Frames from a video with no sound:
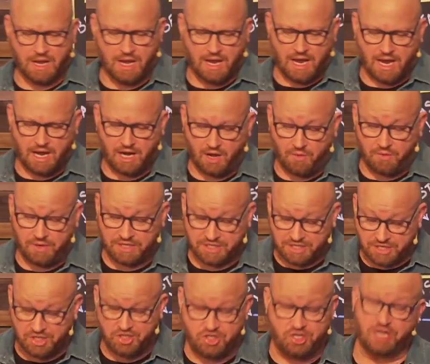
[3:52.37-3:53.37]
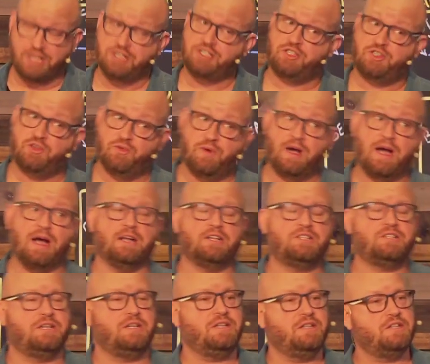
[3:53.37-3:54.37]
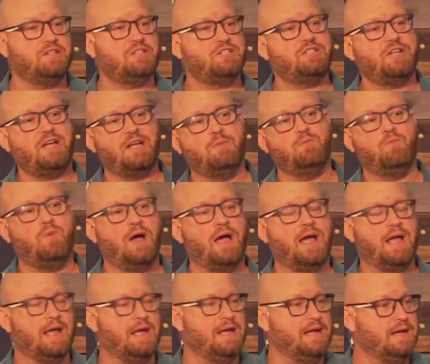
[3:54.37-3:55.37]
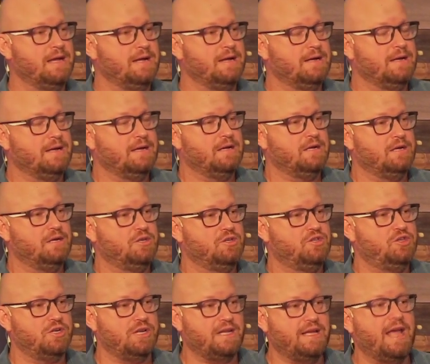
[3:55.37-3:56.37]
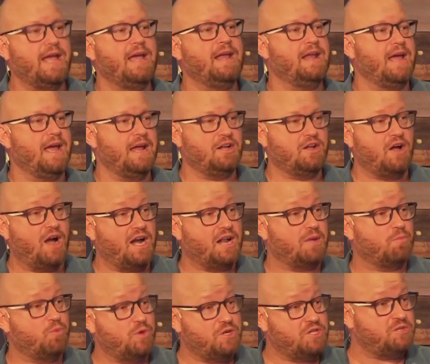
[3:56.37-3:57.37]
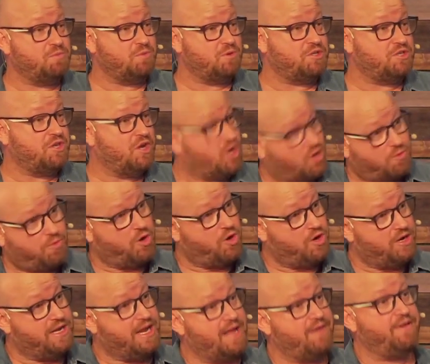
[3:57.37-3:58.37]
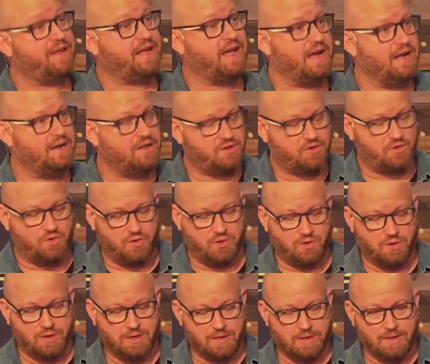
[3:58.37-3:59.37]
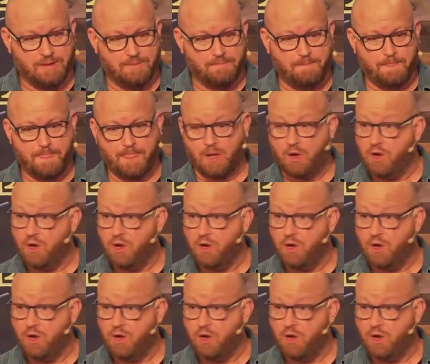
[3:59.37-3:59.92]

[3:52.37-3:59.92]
And I want to suggest to us that in the same way, Julianne had guiding principles to help her navigate through her